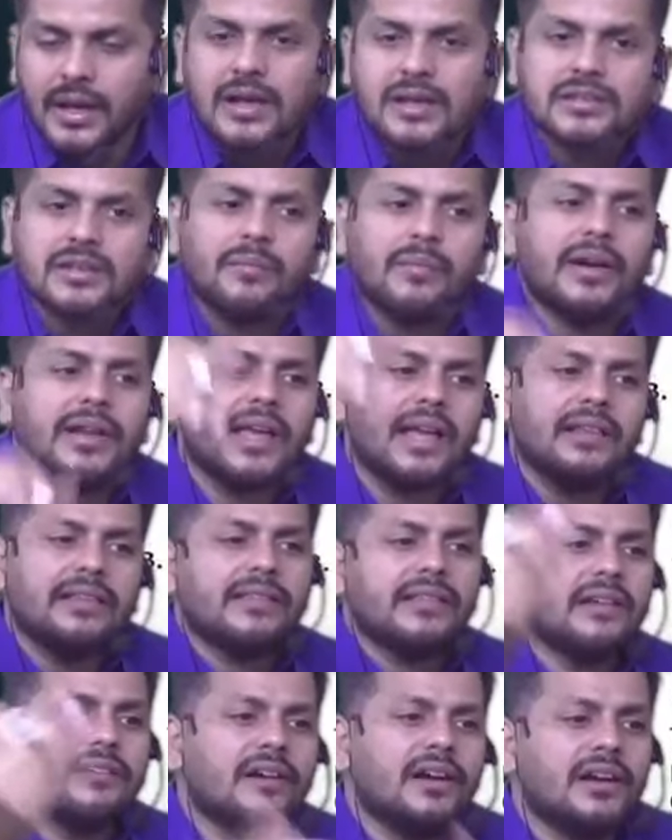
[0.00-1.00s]
Somebody else in
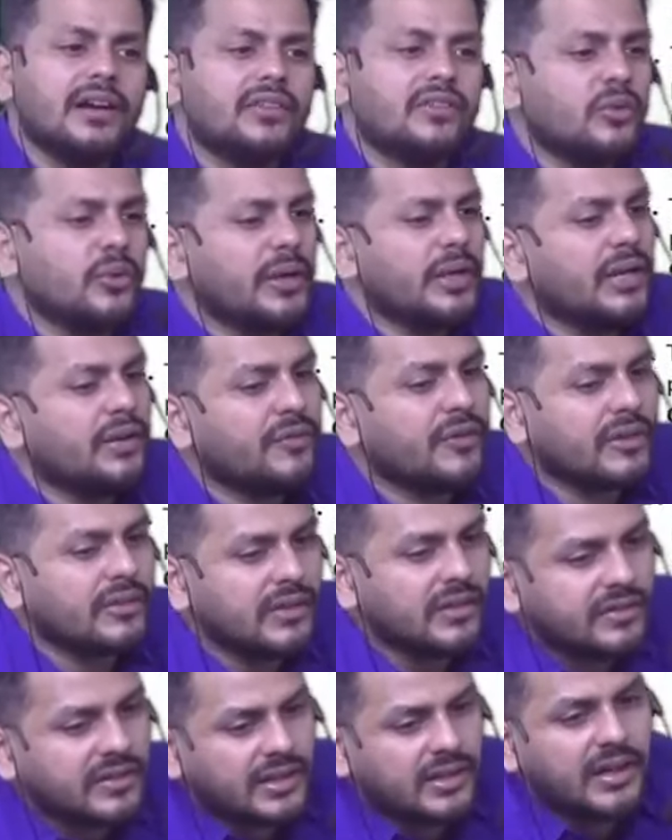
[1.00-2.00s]
the world is doing it for
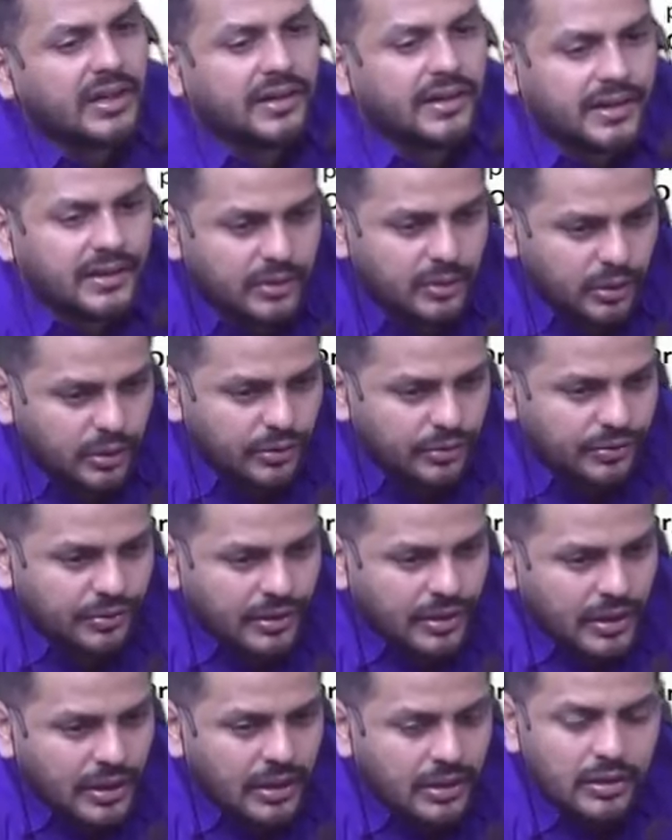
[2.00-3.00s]
1600 crores.
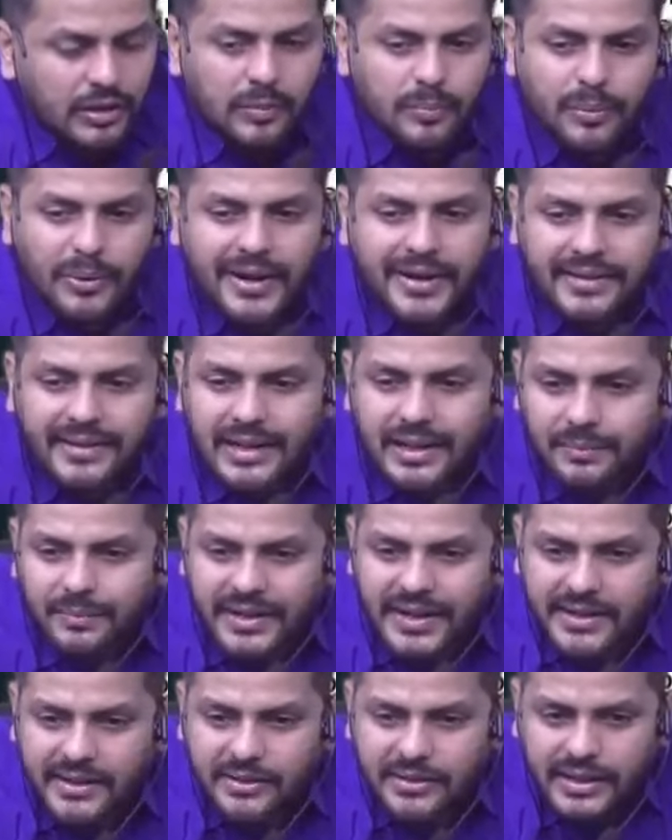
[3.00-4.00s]
Now the point that I am
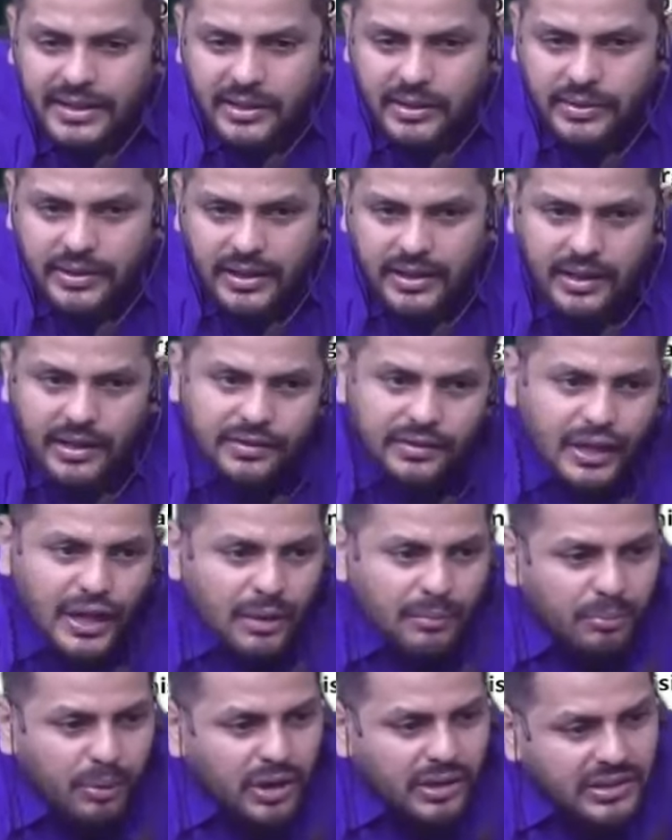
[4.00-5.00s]
trying to tell you there is,
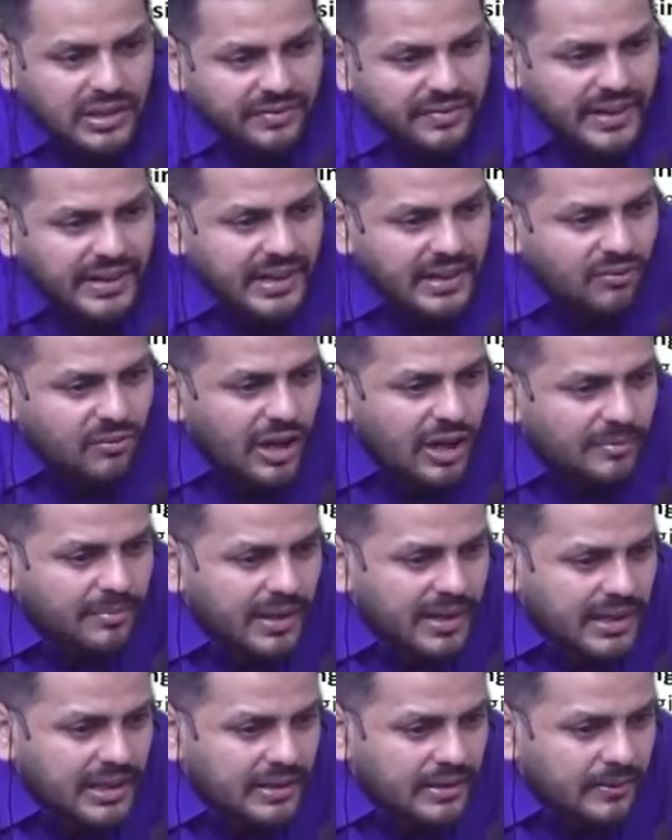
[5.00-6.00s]
both of that involve
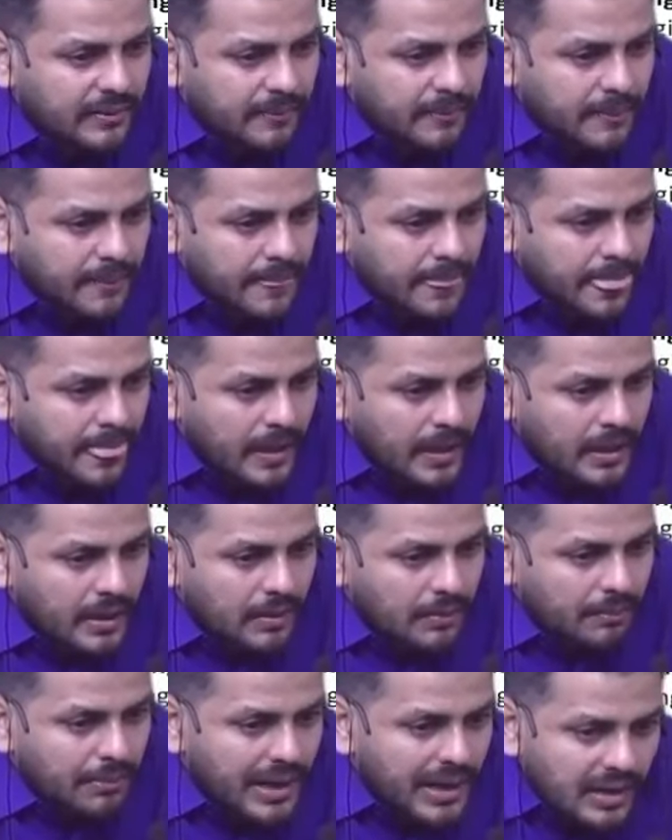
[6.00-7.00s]
money.
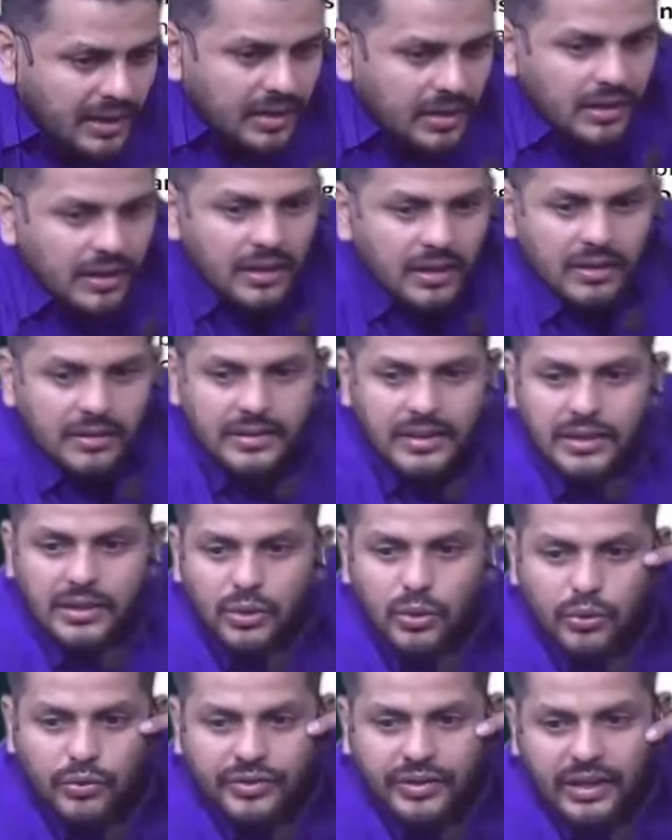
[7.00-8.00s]
But the
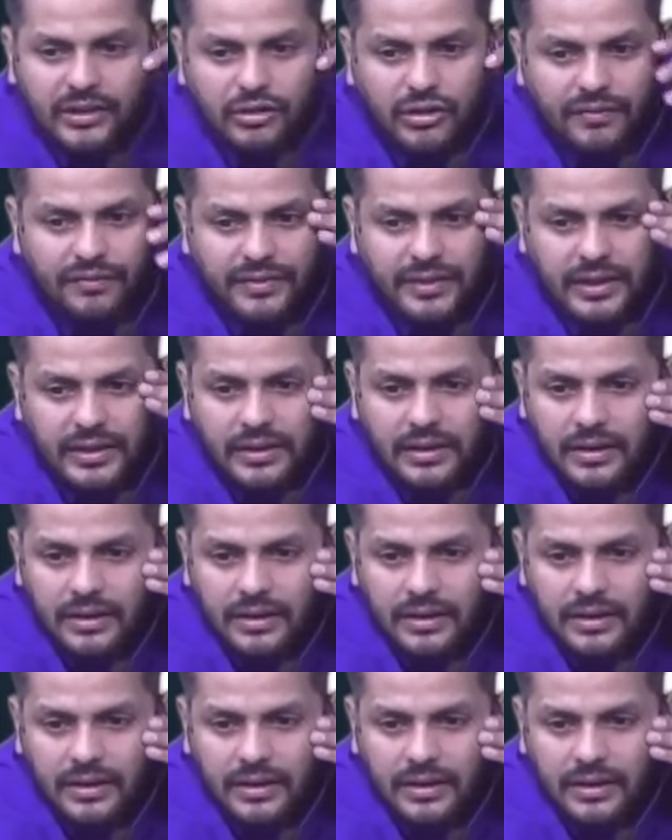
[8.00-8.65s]
usage of that.